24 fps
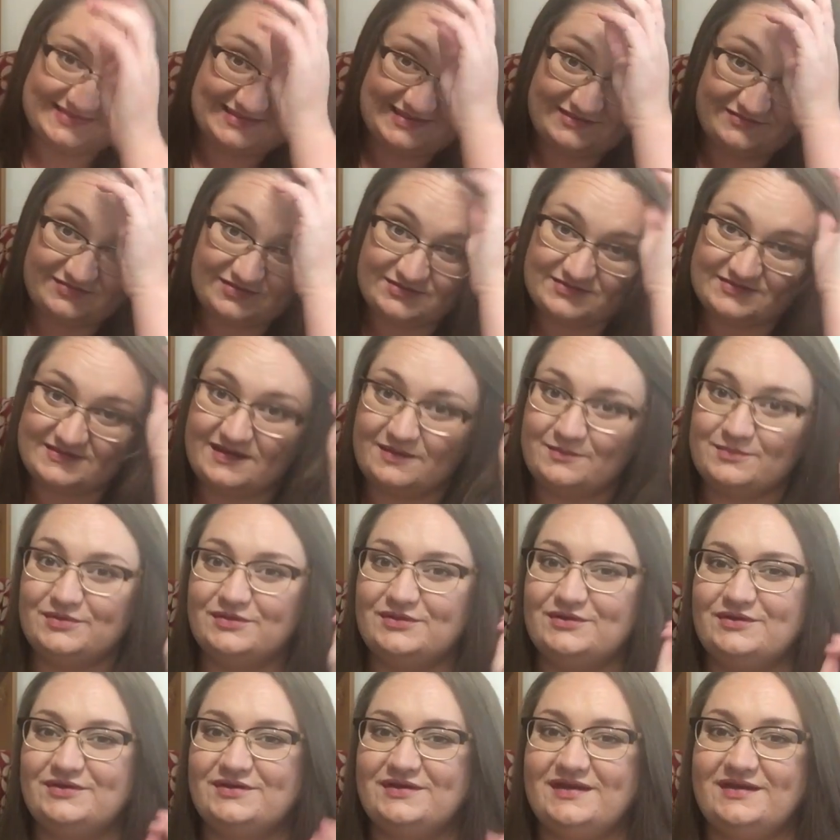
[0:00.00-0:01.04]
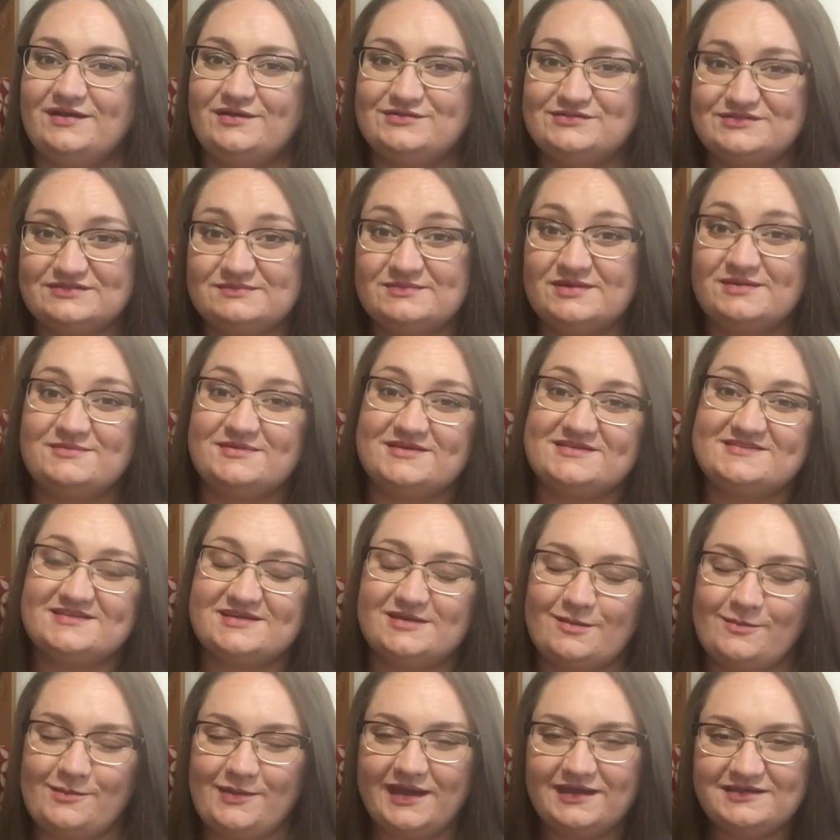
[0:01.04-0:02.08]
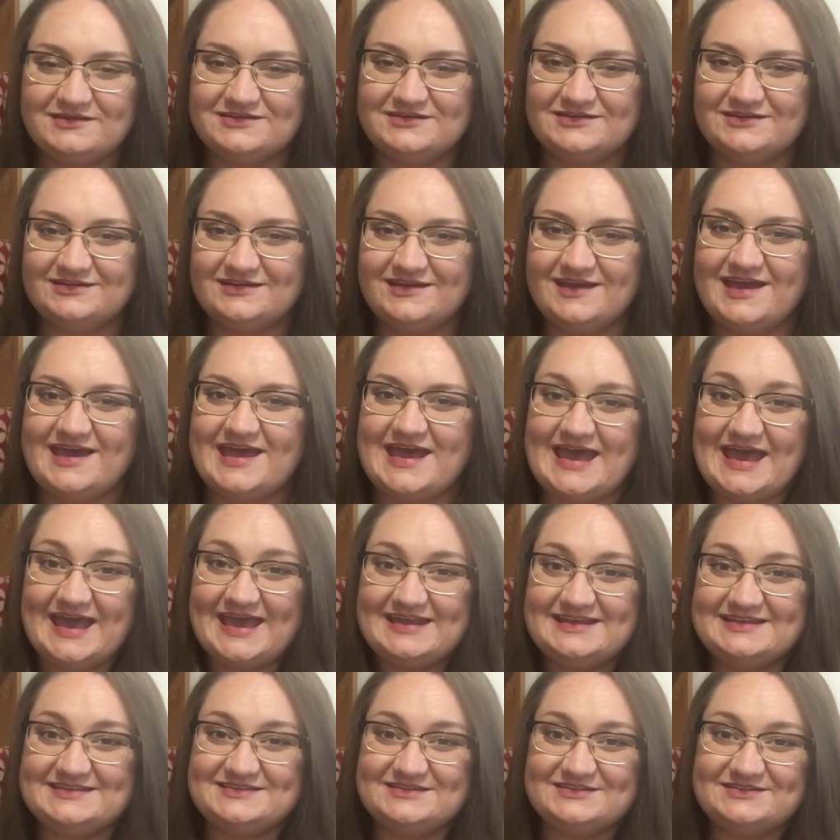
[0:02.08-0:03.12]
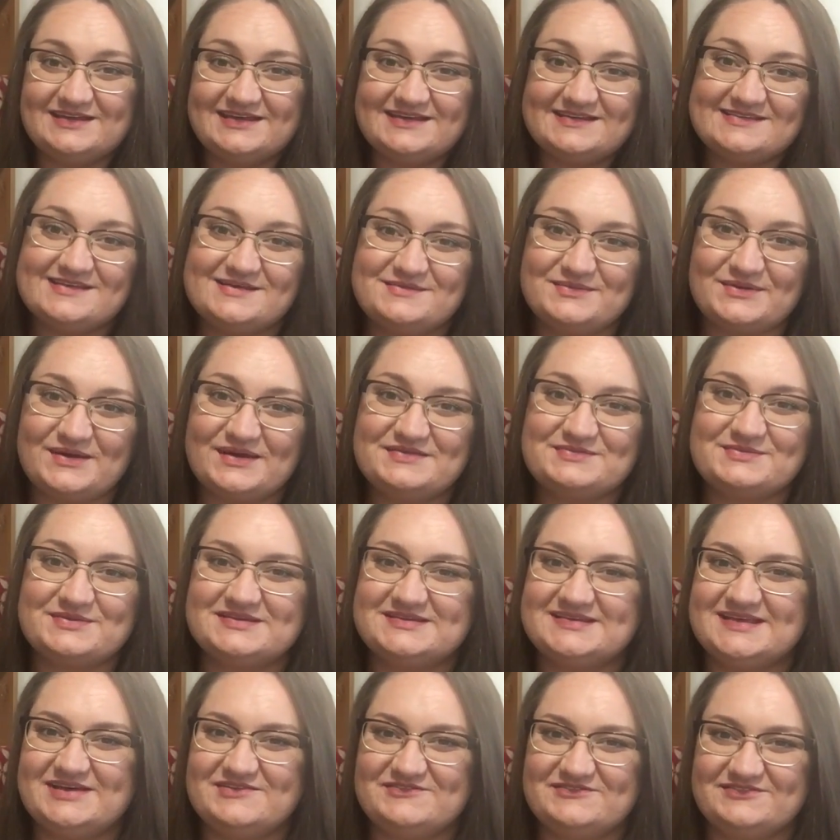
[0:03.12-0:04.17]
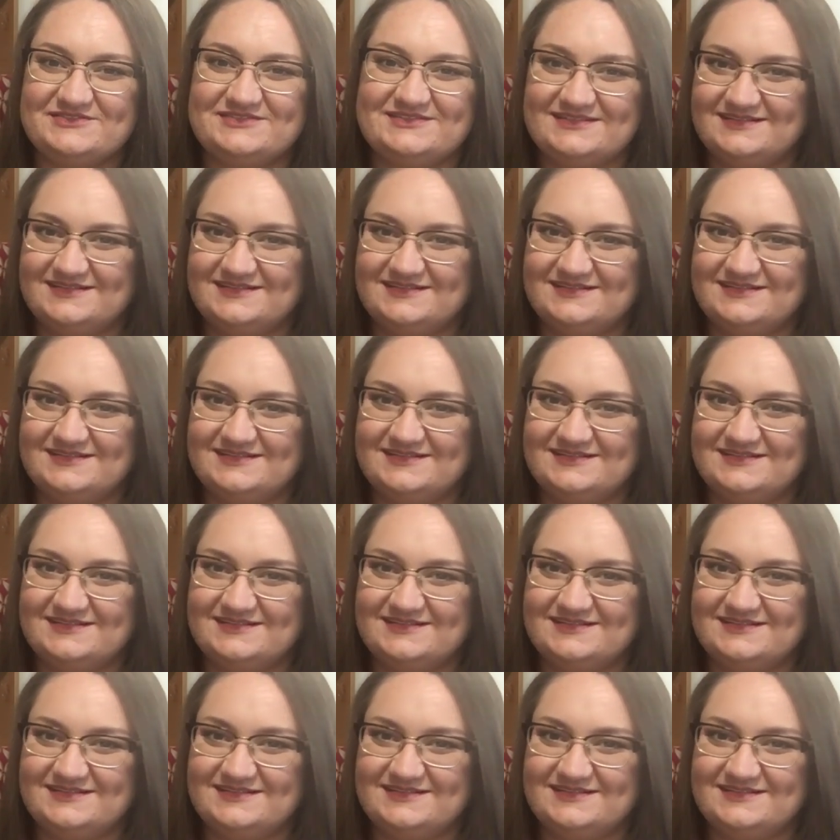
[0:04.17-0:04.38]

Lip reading: leave those down below and I'll do my best to get back to you. And until next time, guys, much love.